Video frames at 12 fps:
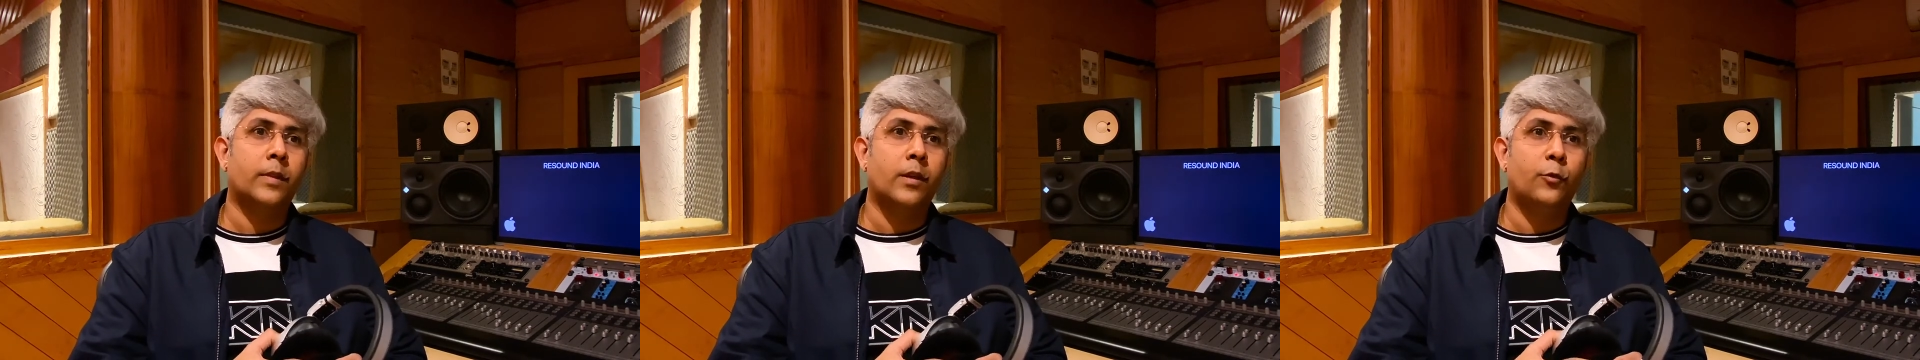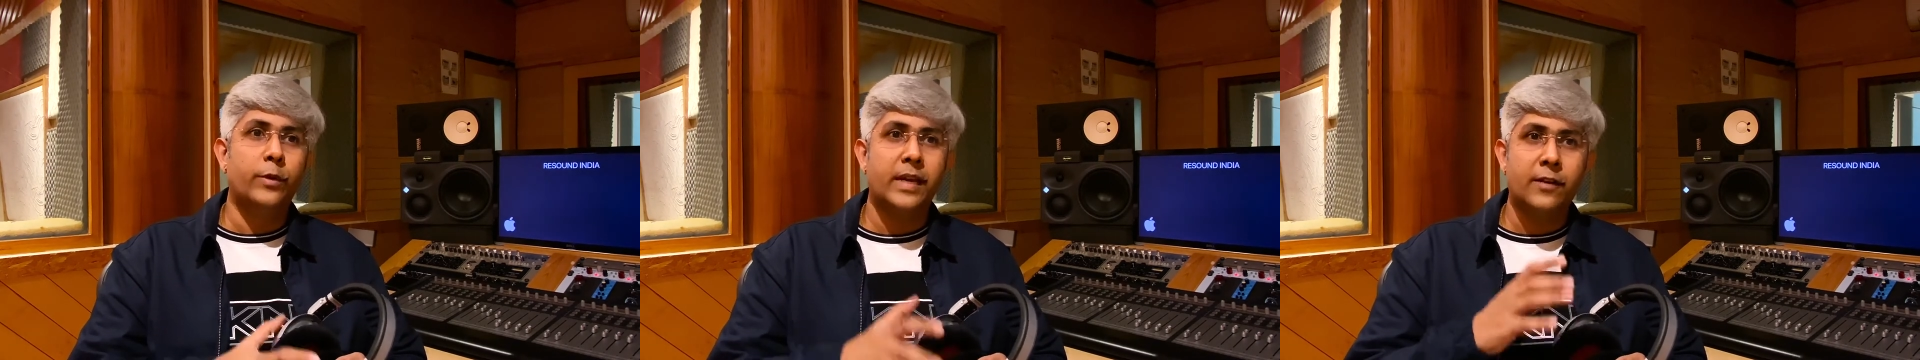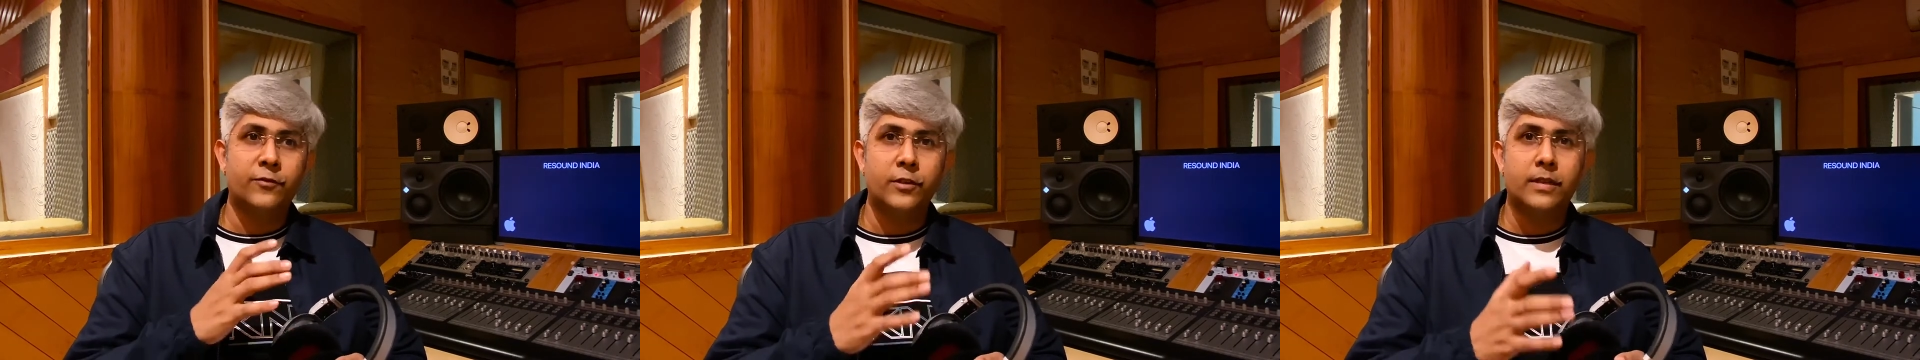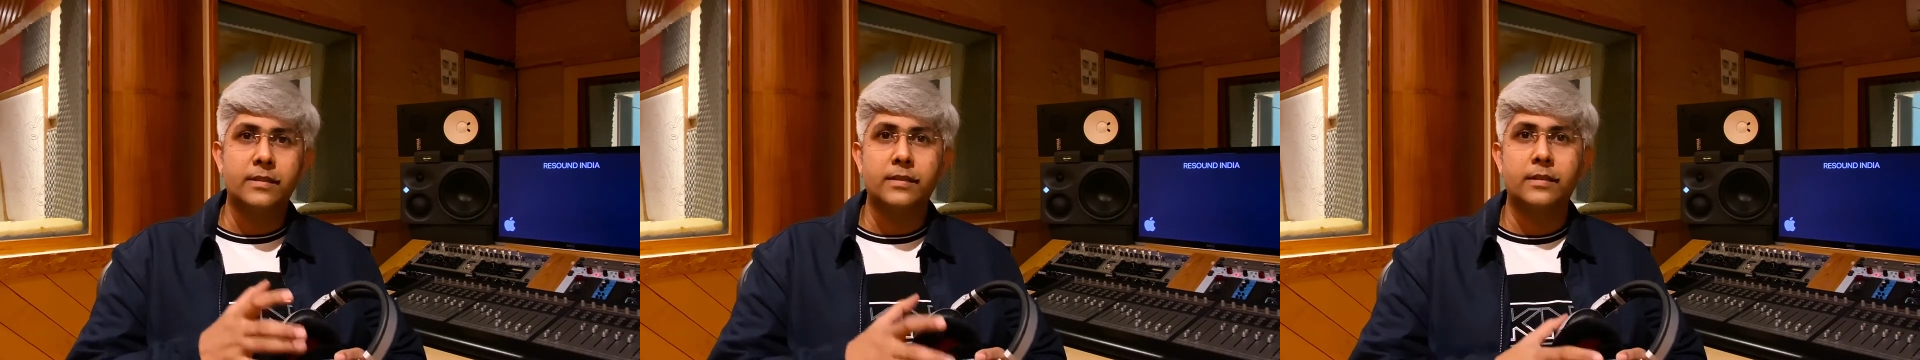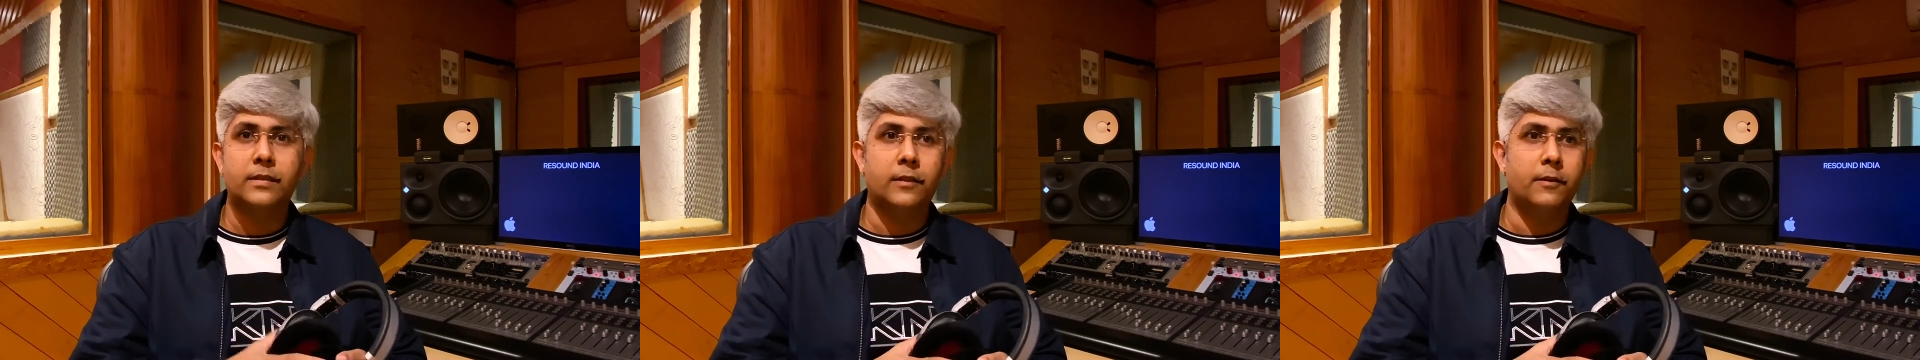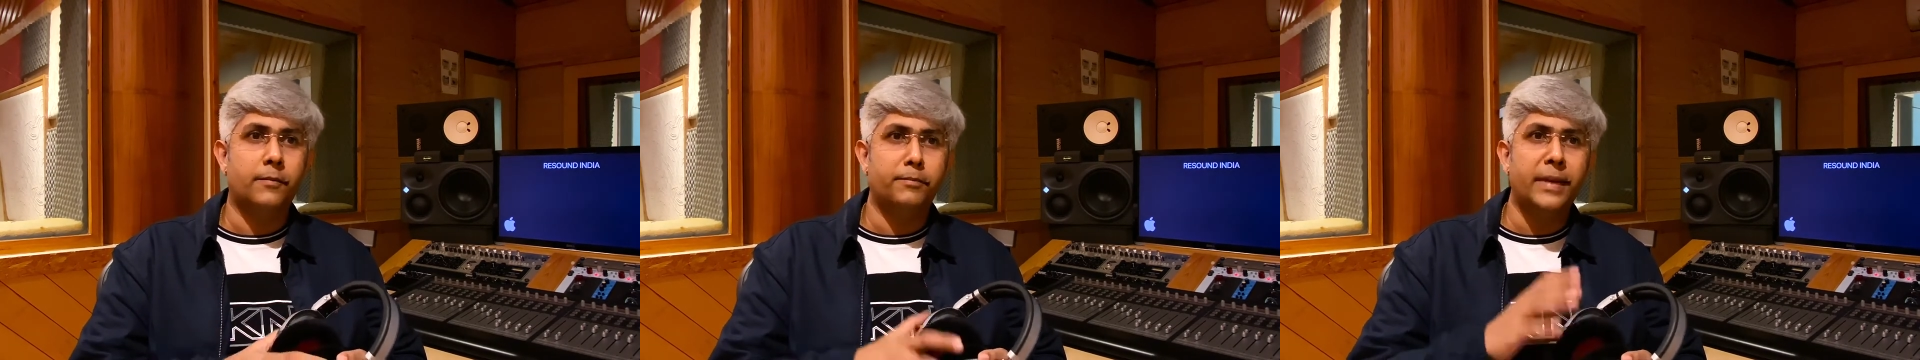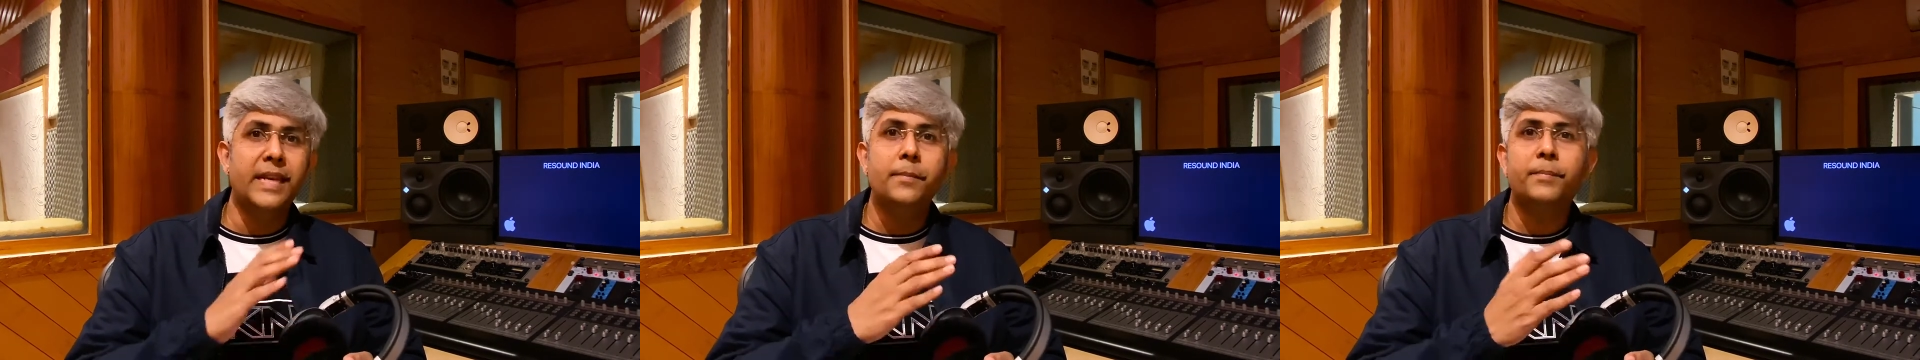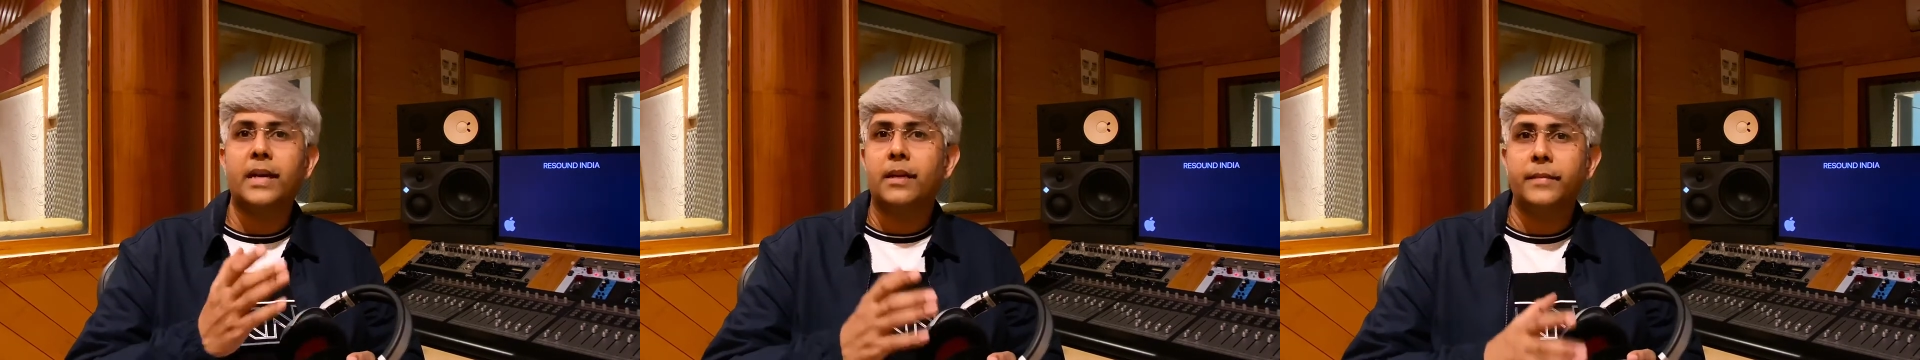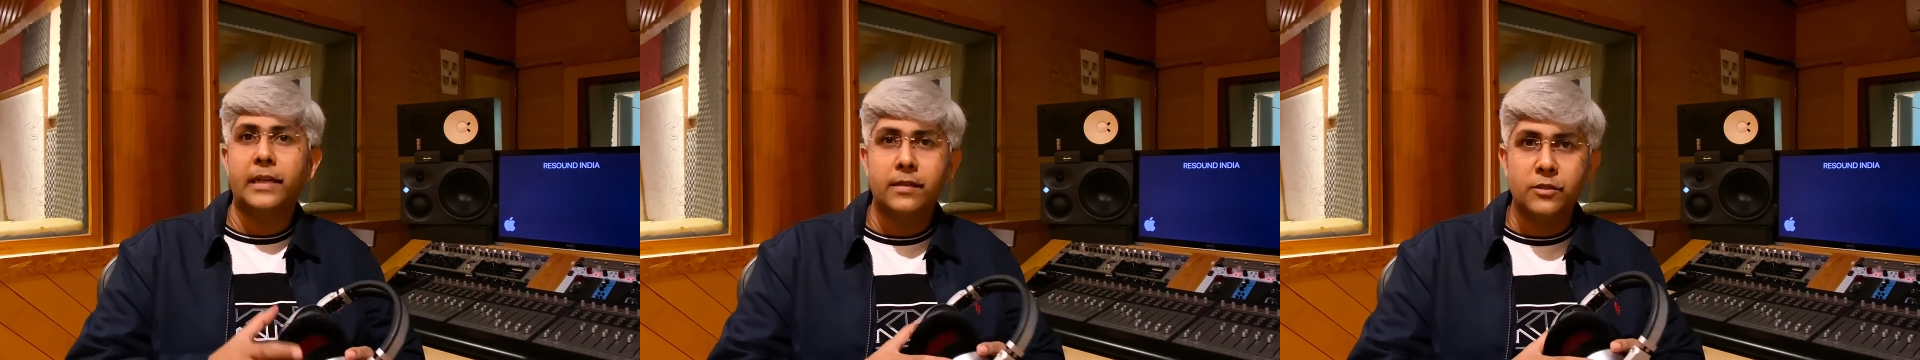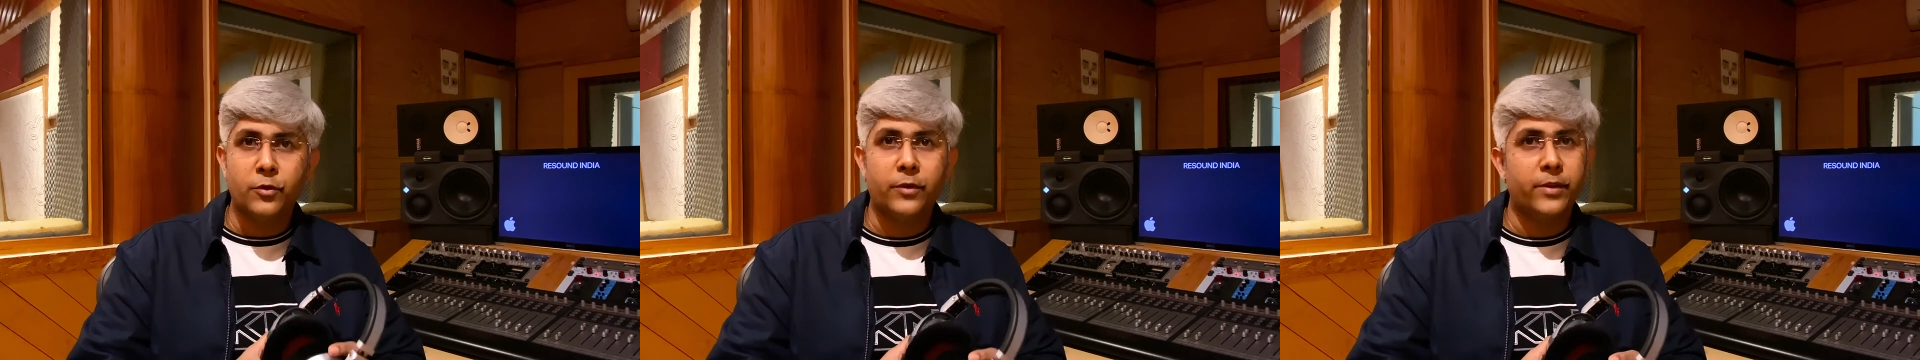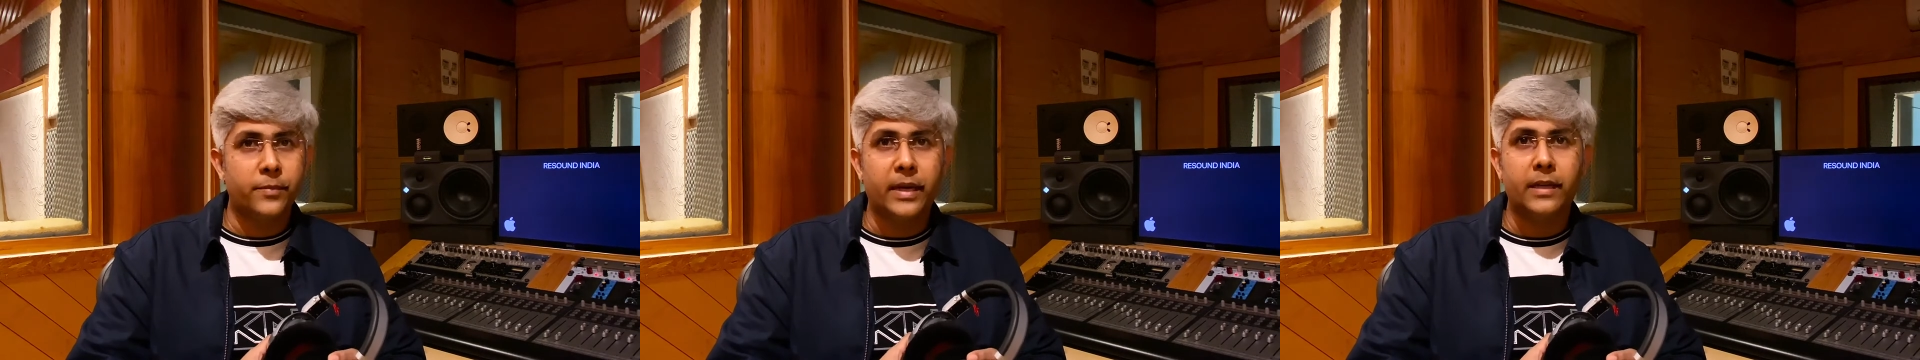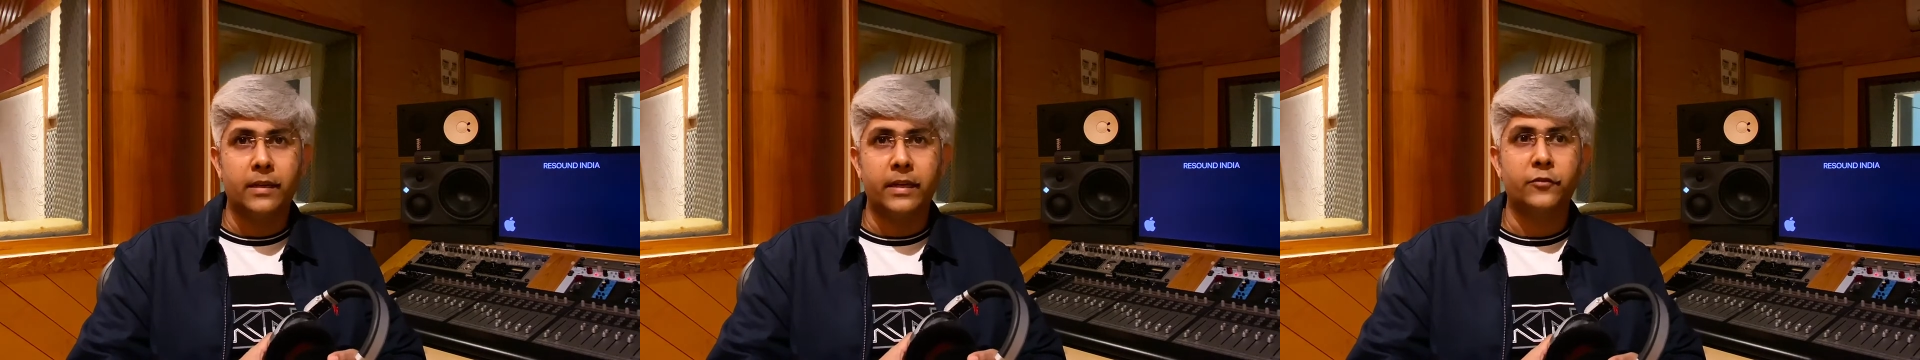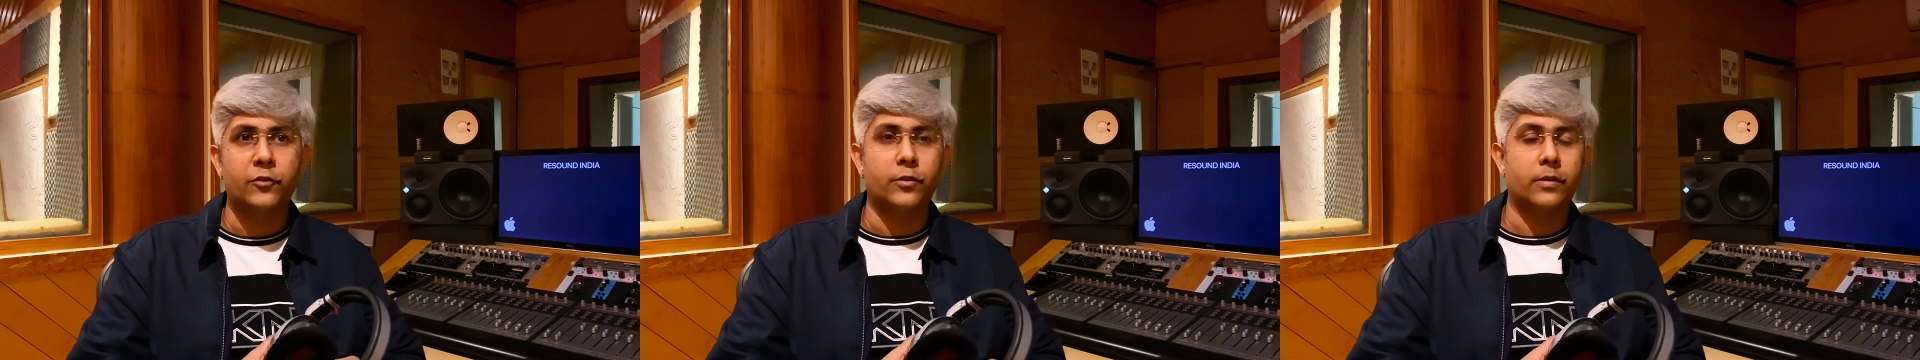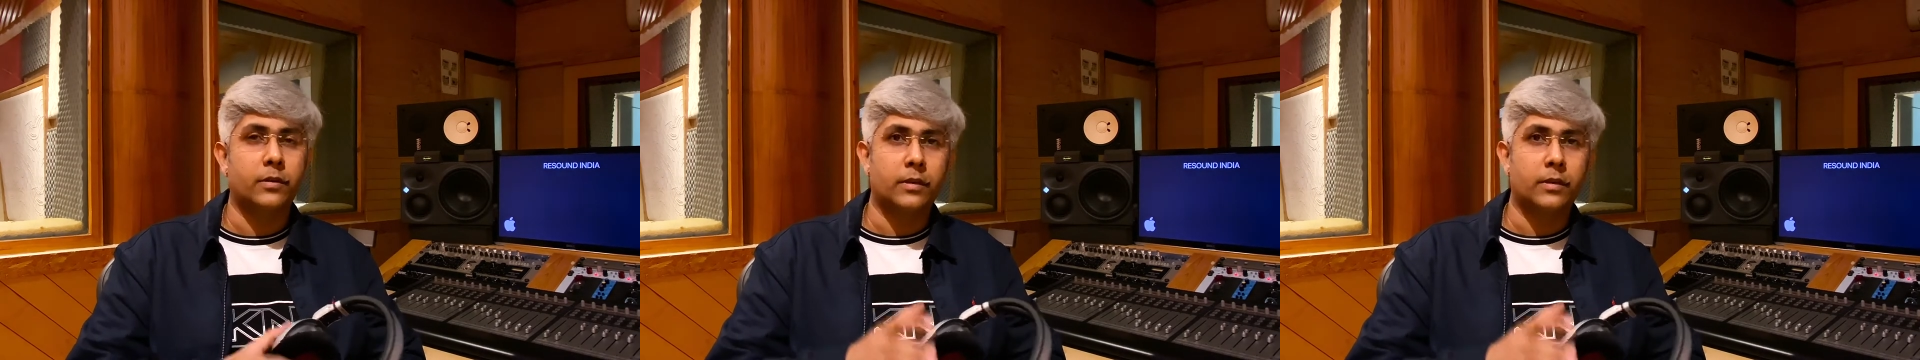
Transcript: we have to consider many parameters when we buy a headphone.